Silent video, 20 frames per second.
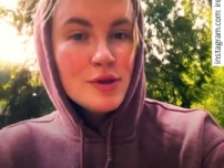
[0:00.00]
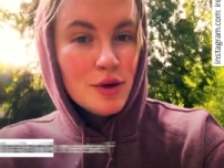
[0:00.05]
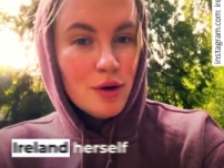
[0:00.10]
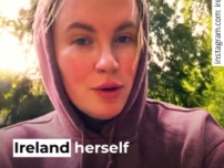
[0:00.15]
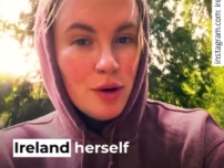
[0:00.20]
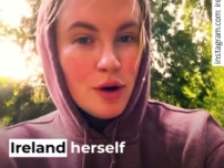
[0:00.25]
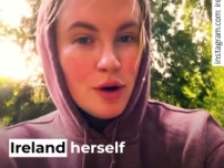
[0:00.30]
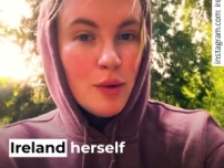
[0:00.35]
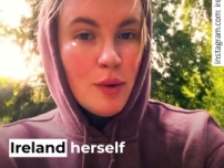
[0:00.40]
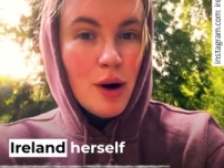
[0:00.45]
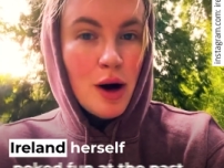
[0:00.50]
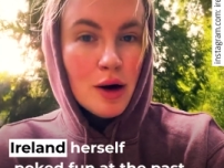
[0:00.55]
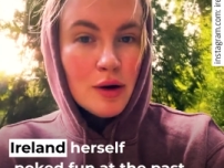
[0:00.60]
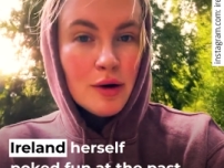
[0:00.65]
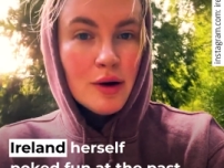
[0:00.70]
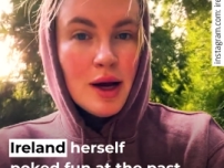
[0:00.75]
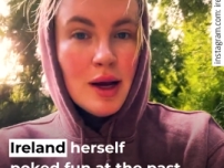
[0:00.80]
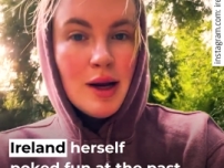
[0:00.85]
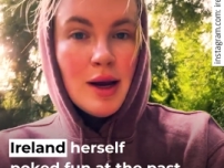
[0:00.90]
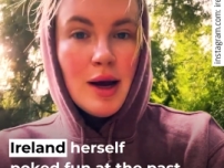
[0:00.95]
Ireland
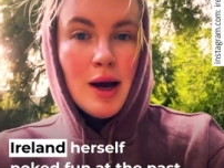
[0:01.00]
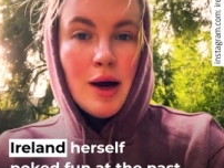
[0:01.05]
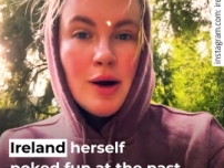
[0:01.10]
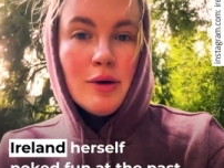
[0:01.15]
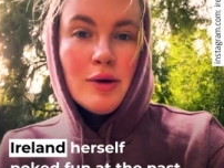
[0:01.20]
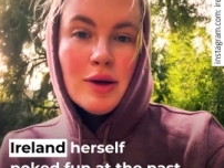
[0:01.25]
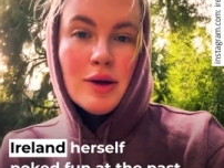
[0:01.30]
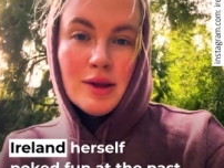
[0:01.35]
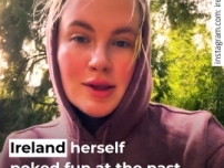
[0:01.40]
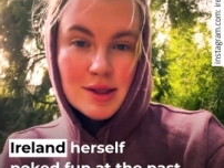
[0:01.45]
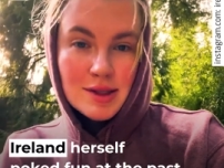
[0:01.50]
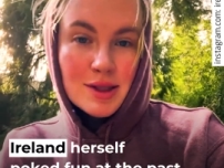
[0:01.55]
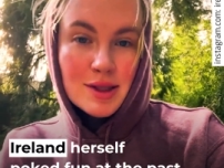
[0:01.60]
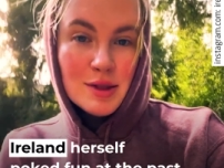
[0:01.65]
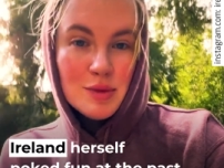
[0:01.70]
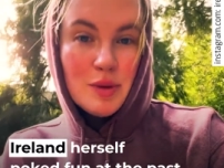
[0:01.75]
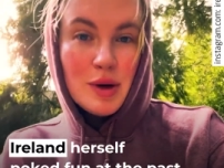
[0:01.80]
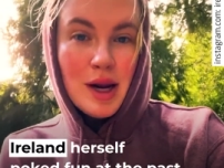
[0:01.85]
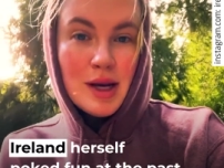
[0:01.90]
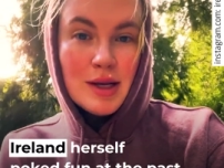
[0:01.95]
herself poked fun at the
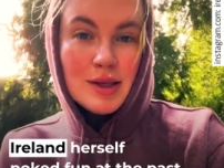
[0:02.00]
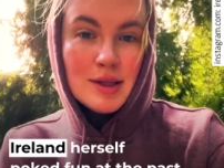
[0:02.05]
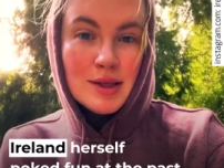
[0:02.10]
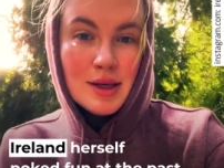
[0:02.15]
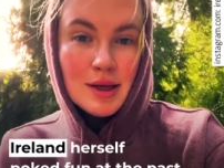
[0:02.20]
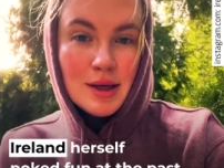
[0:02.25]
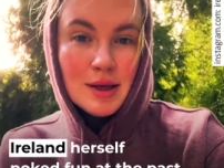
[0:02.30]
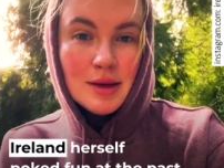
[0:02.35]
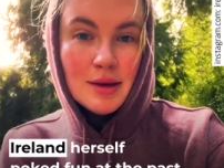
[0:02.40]
past.